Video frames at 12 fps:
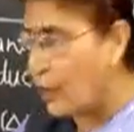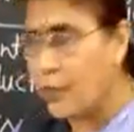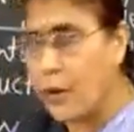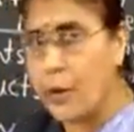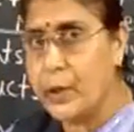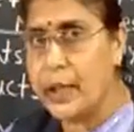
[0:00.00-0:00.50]
have
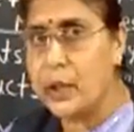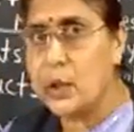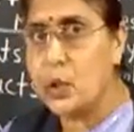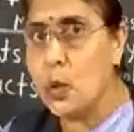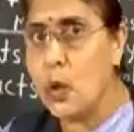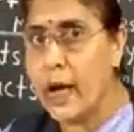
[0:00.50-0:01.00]
found here
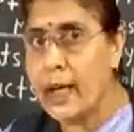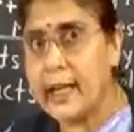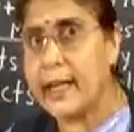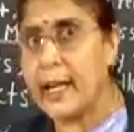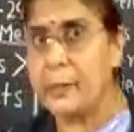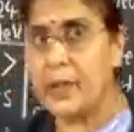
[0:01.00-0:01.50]

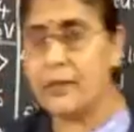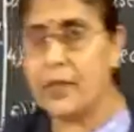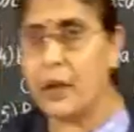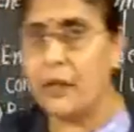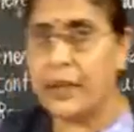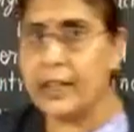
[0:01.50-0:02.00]
200 MeV
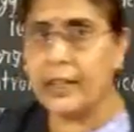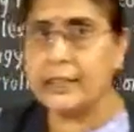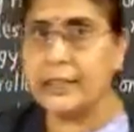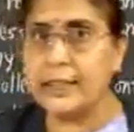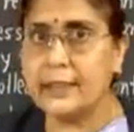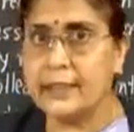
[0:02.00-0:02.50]
of
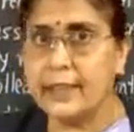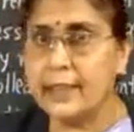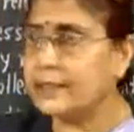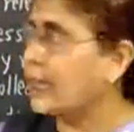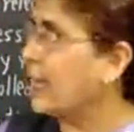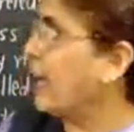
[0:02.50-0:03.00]
energy is
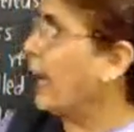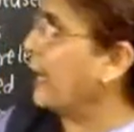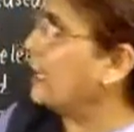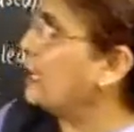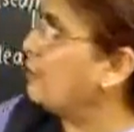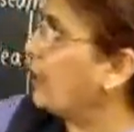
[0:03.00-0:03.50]
released,
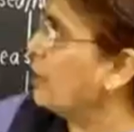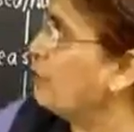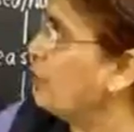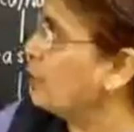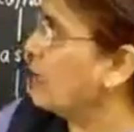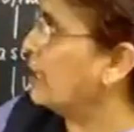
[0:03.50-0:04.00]
and in one
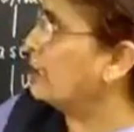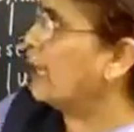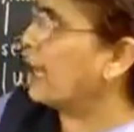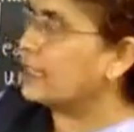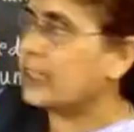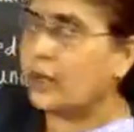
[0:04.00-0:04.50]
fusion
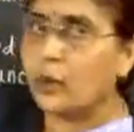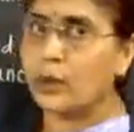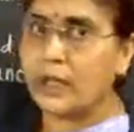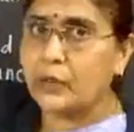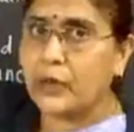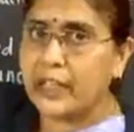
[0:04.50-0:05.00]
reaction
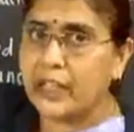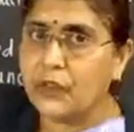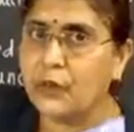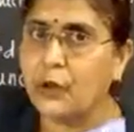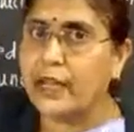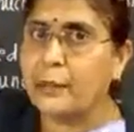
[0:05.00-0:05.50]
only
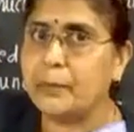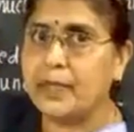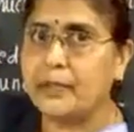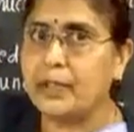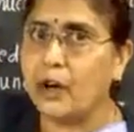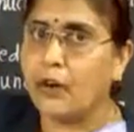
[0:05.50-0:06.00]
24
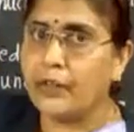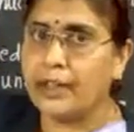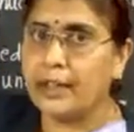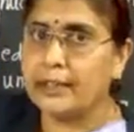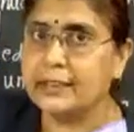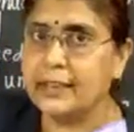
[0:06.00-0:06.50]
MeV of
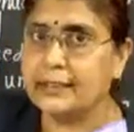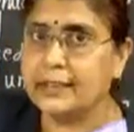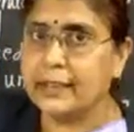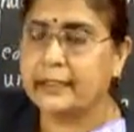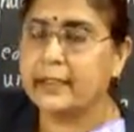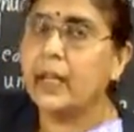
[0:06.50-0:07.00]
energy is
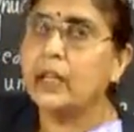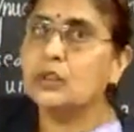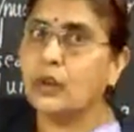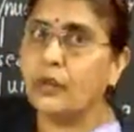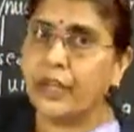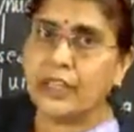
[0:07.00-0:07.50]
released.
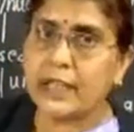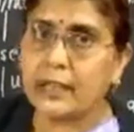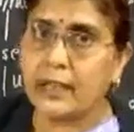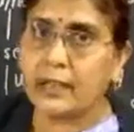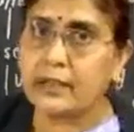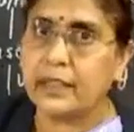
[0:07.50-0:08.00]
So which
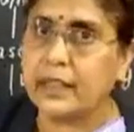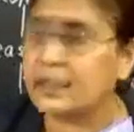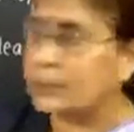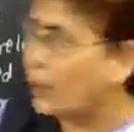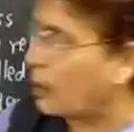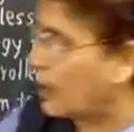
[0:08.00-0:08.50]
energy
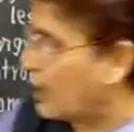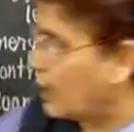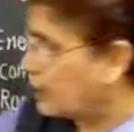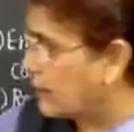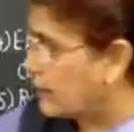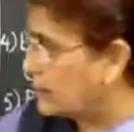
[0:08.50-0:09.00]
is more?
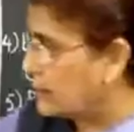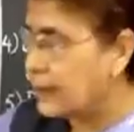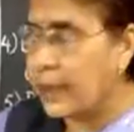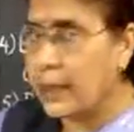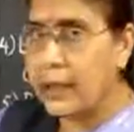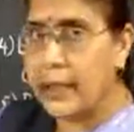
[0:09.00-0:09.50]
This
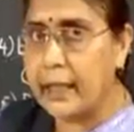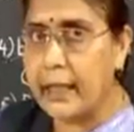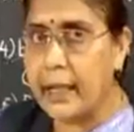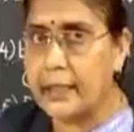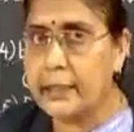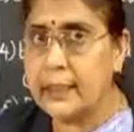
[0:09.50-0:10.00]

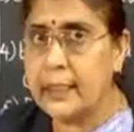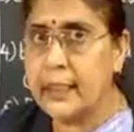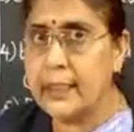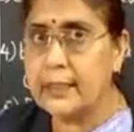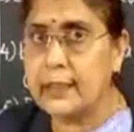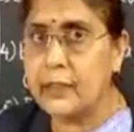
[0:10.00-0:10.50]
energy
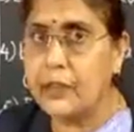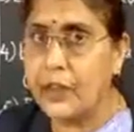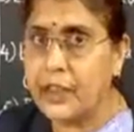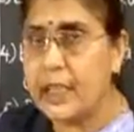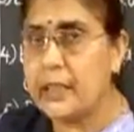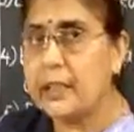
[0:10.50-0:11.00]
released in
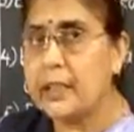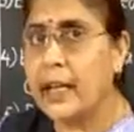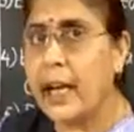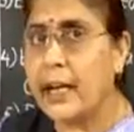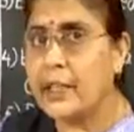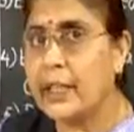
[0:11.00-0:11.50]
fission
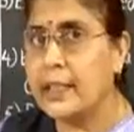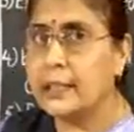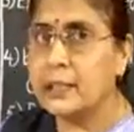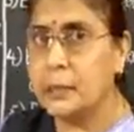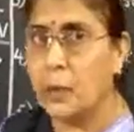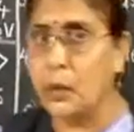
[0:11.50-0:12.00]
reaction
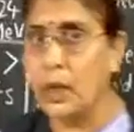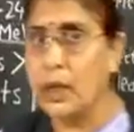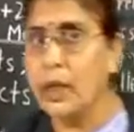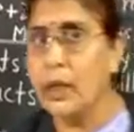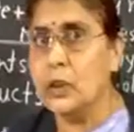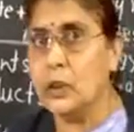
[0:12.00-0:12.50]
is more.
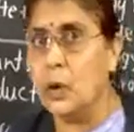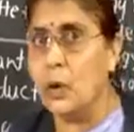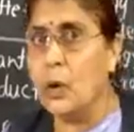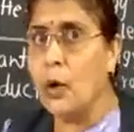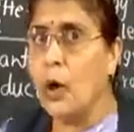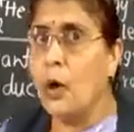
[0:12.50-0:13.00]

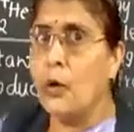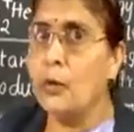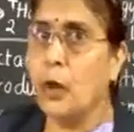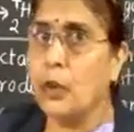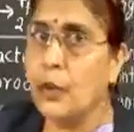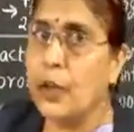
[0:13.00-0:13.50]
So
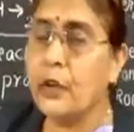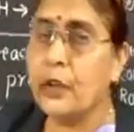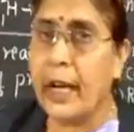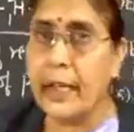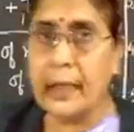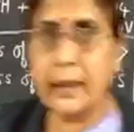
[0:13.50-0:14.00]
what will you
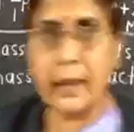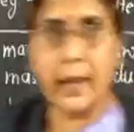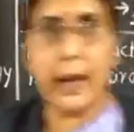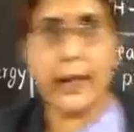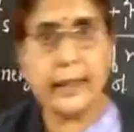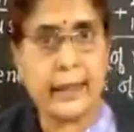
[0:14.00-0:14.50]
write
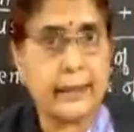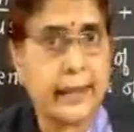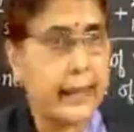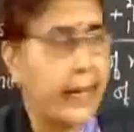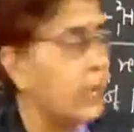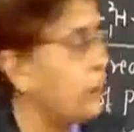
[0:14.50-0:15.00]
regarding the
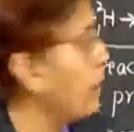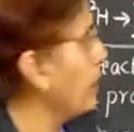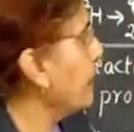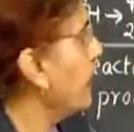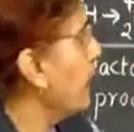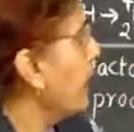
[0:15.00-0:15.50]
second
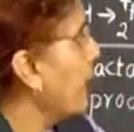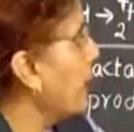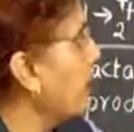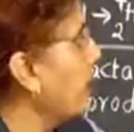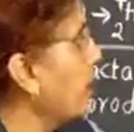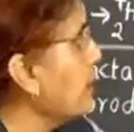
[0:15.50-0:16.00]
point?
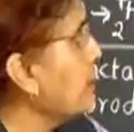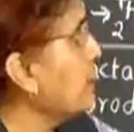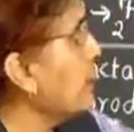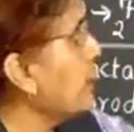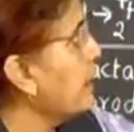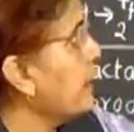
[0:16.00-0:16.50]

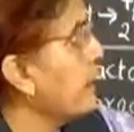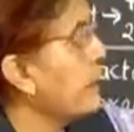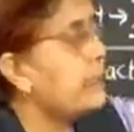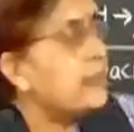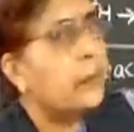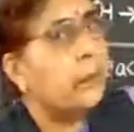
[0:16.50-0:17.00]
Energy
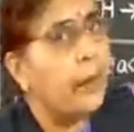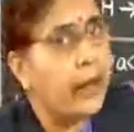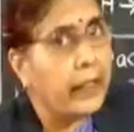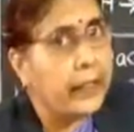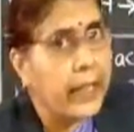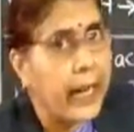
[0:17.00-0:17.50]
released
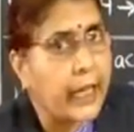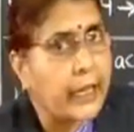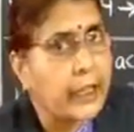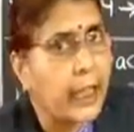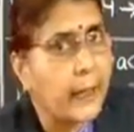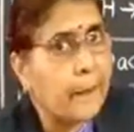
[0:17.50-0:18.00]
per
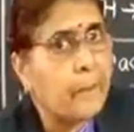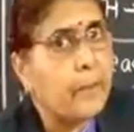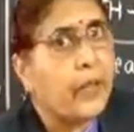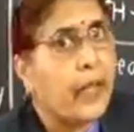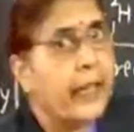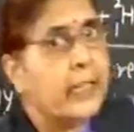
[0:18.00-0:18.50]
reaction
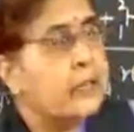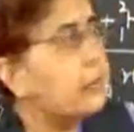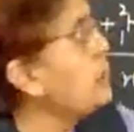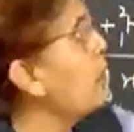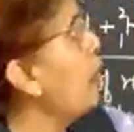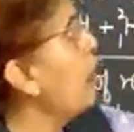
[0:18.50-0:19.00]
is
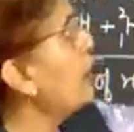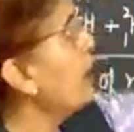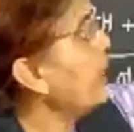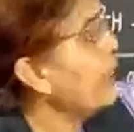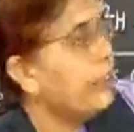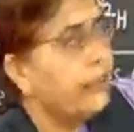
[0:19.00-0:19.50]

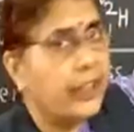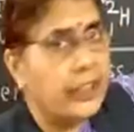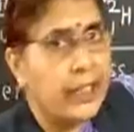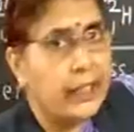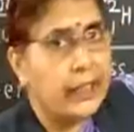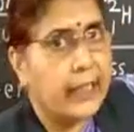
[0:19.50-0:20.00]
more in
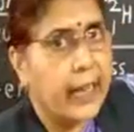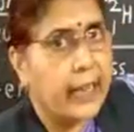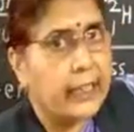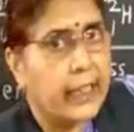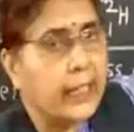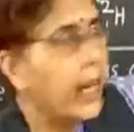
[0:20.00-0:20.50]
fission
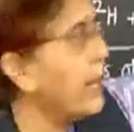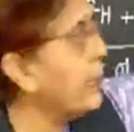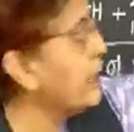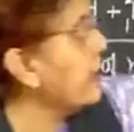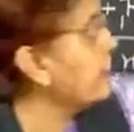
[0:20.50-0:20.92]
reaction and it